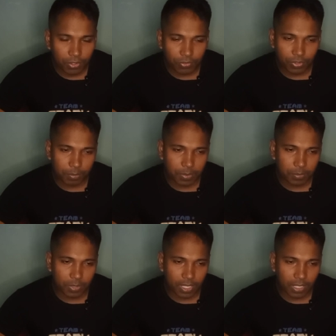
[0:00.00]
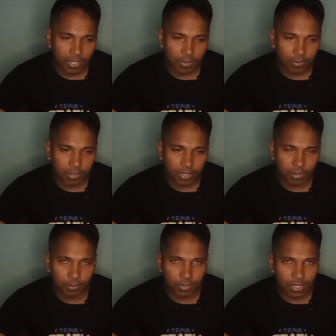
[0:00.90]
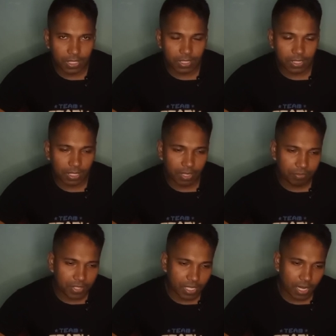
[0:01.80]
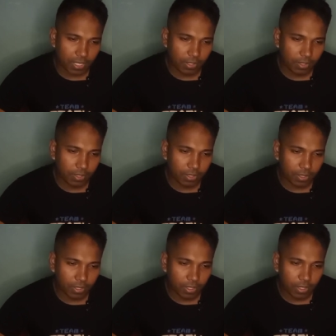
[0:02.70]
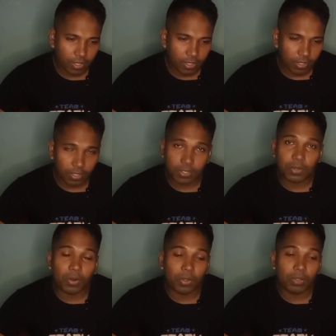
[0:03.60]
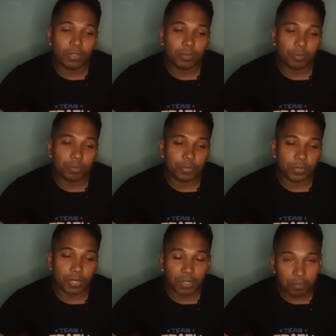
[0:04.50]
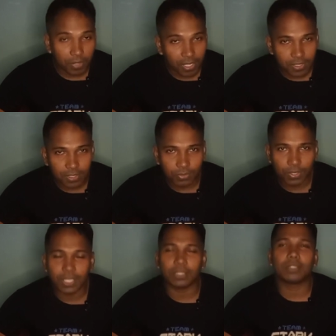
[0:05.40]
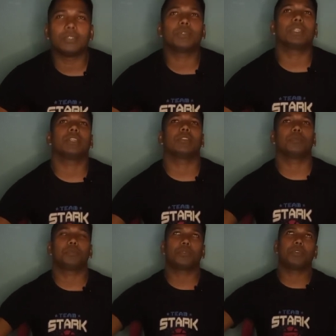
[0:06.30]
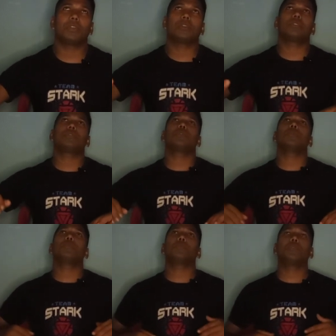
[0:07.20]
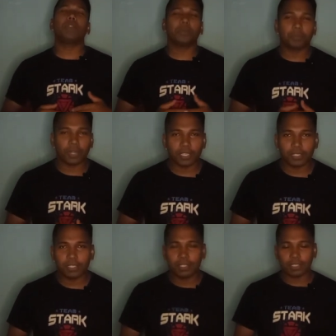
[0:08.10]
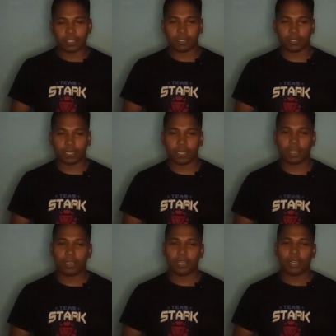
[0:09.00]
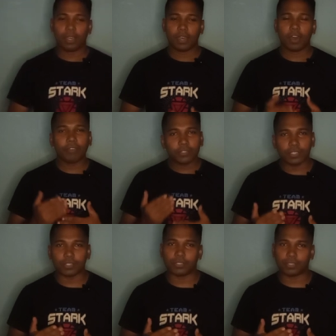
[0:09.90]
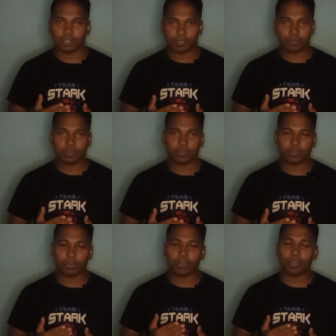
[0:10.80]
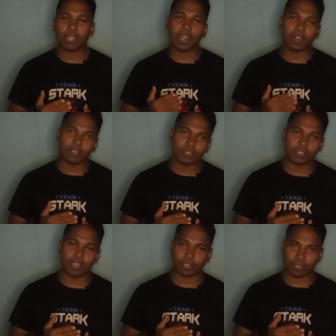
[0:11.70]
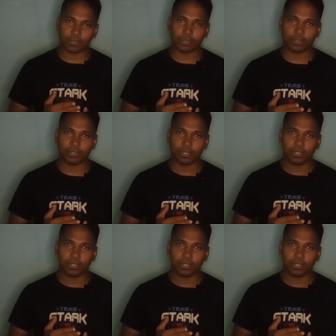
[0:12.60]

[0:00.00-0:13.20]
in on Redbubble account, you see the left side it called product pricing, right? Okay, so product pricing is a option for a artist account.